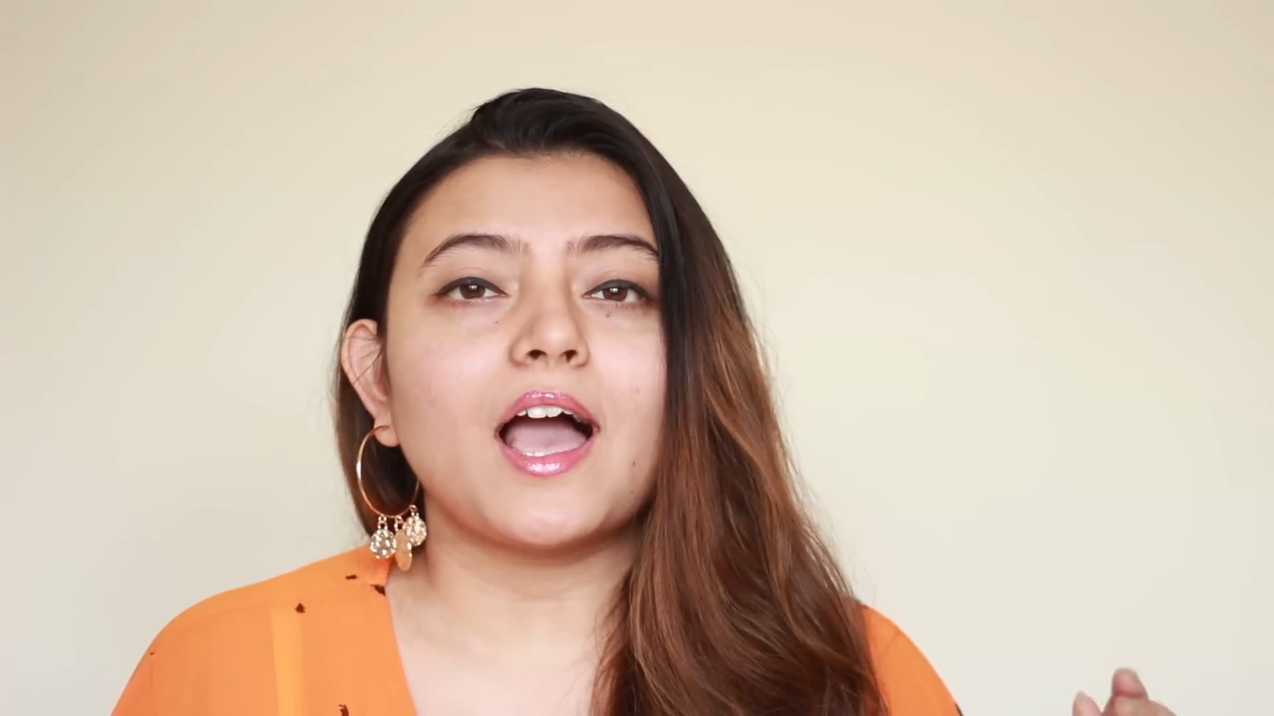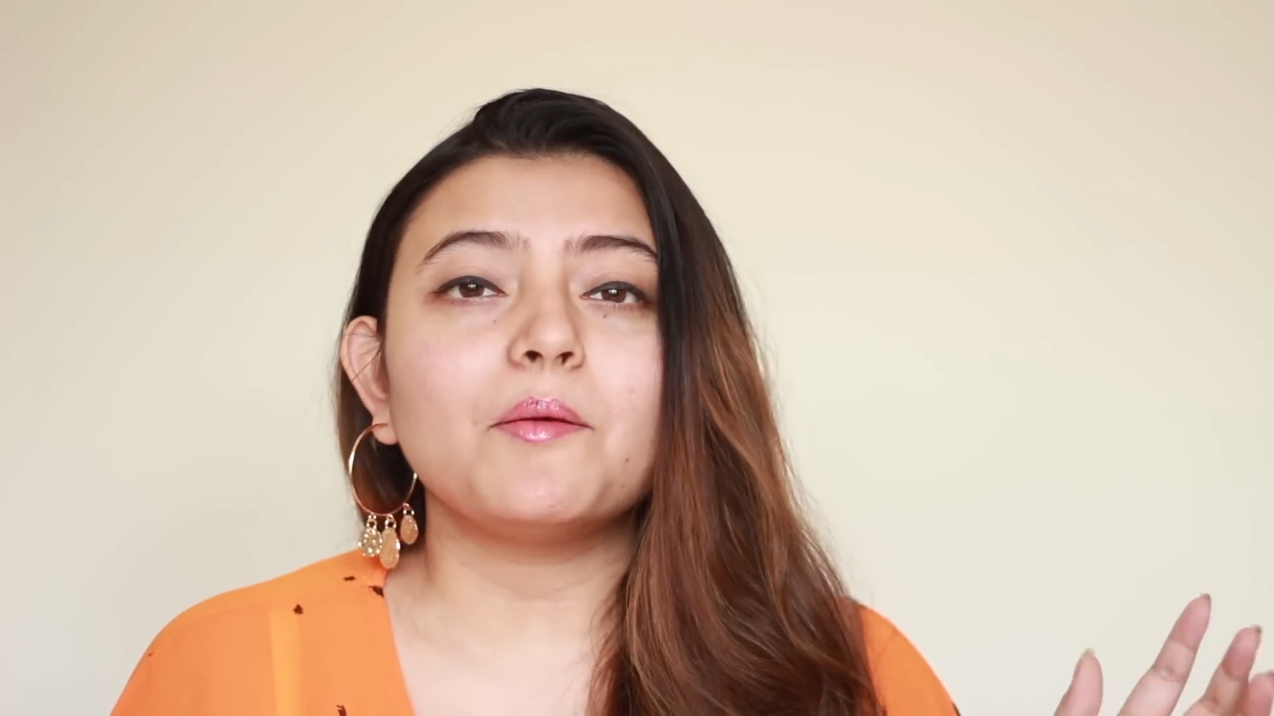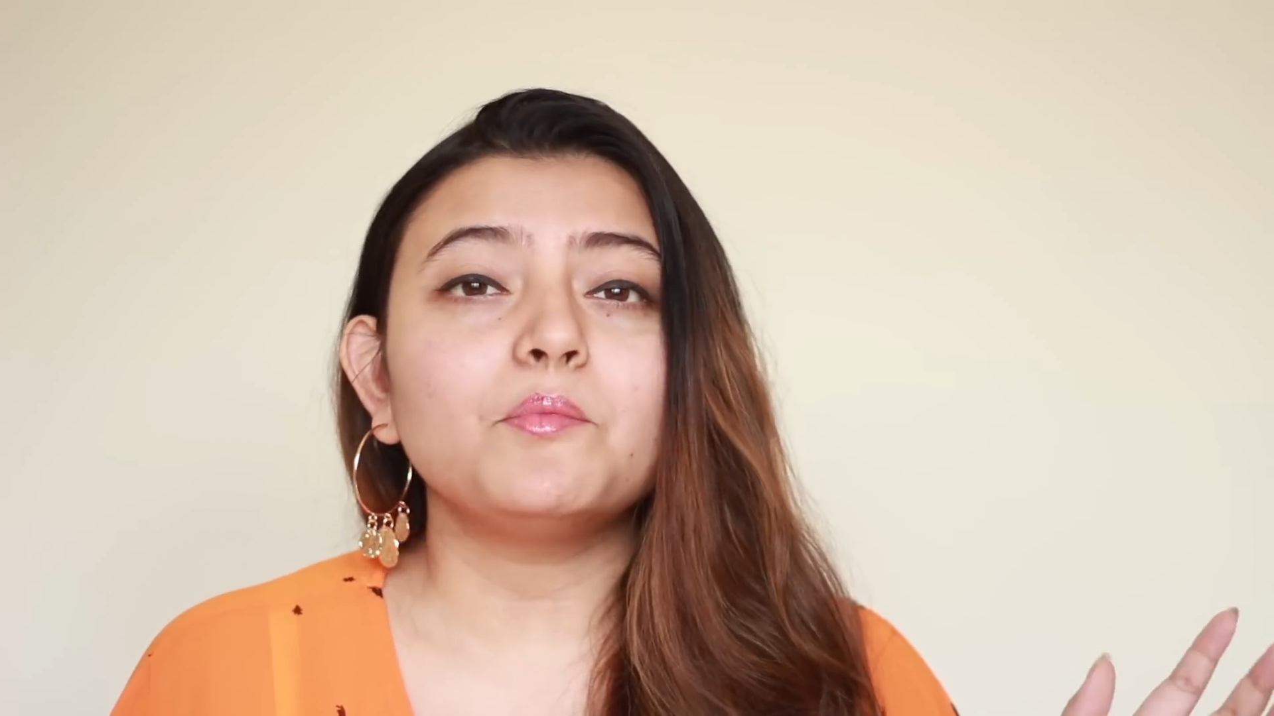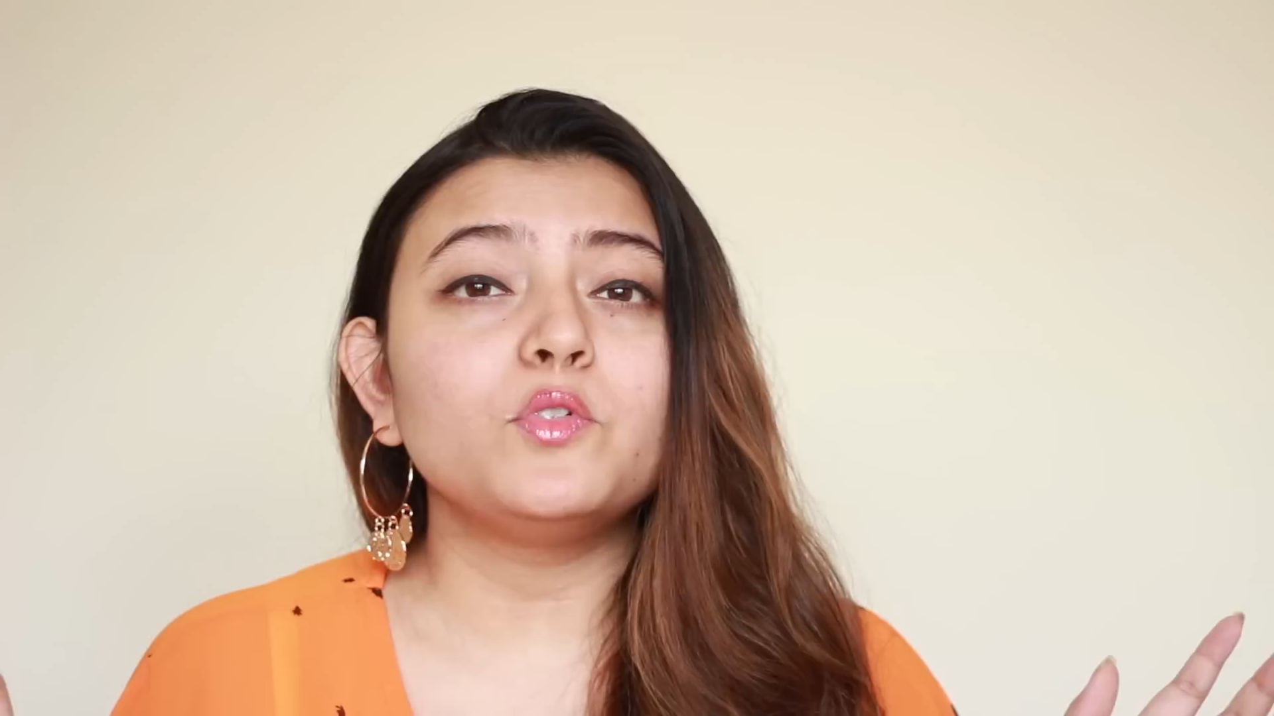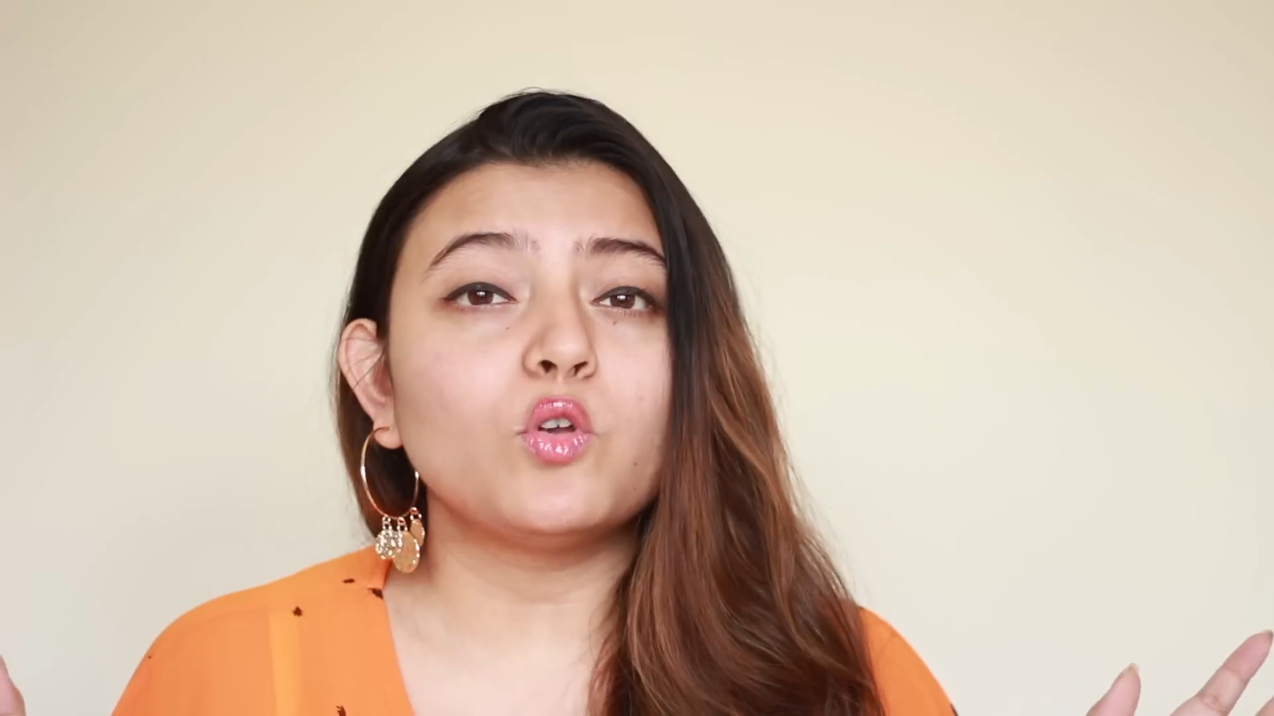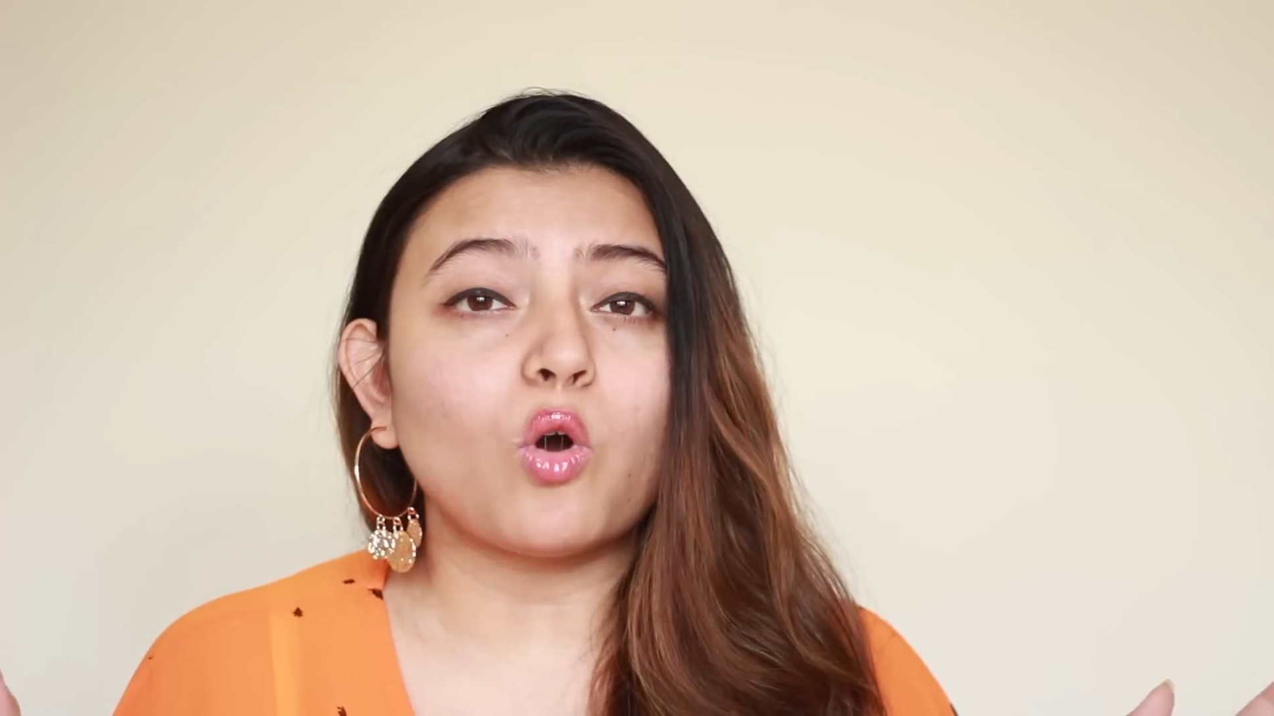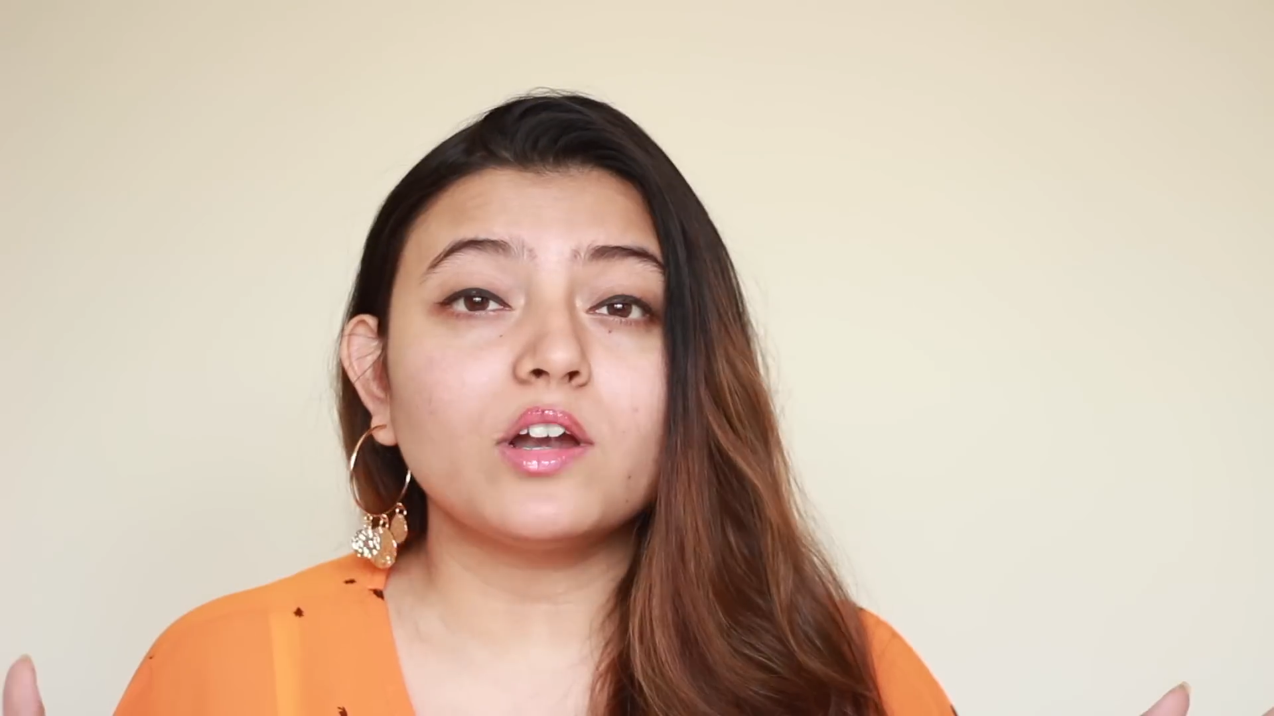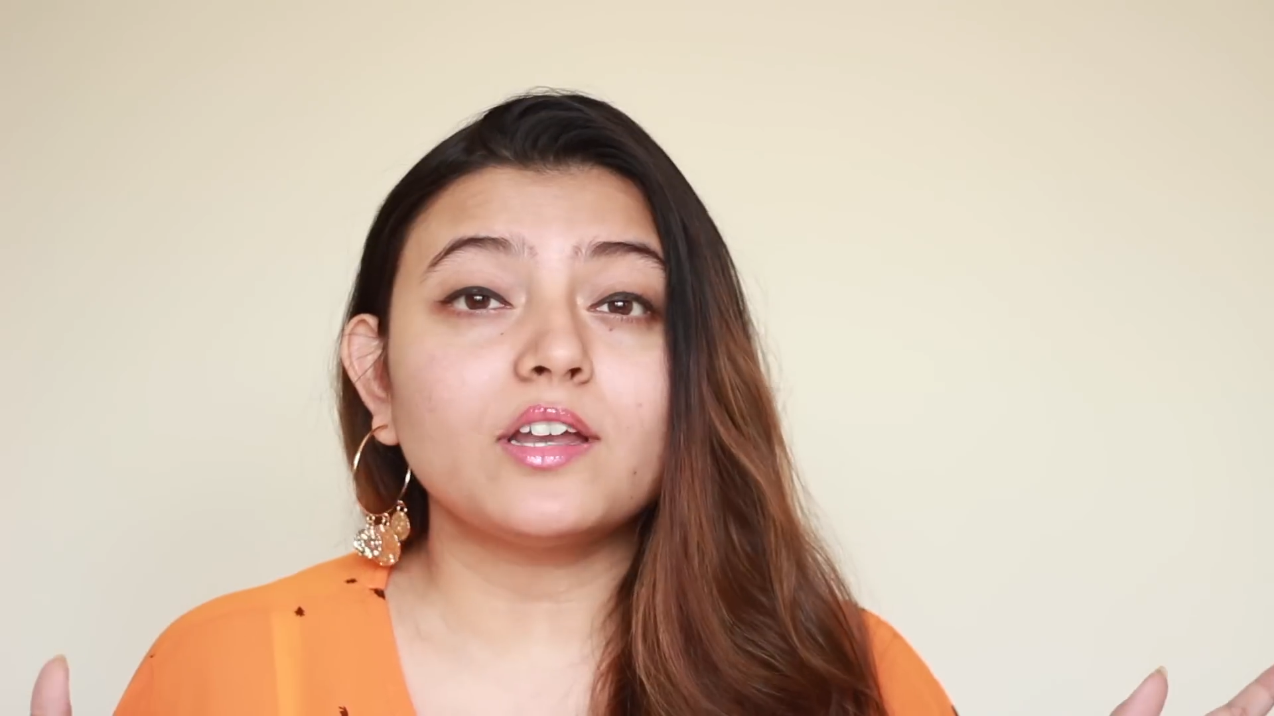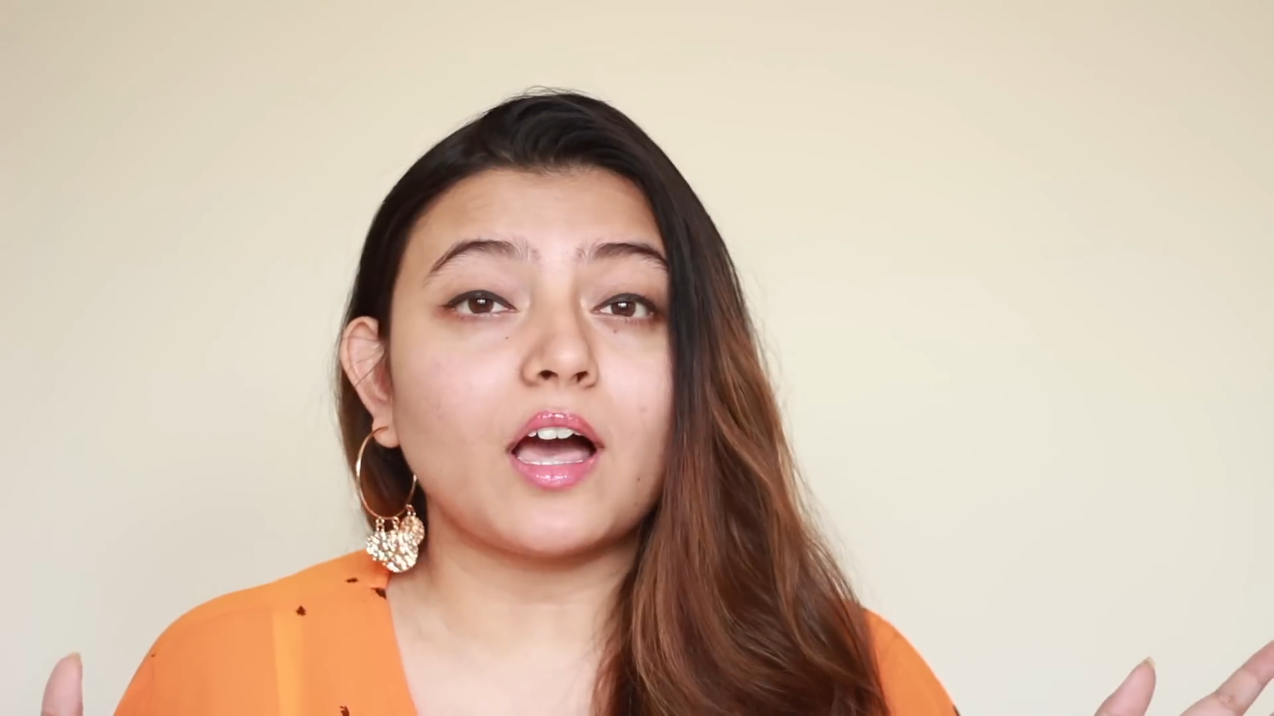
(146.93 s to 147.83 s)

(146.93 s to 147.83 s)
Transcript: I'm not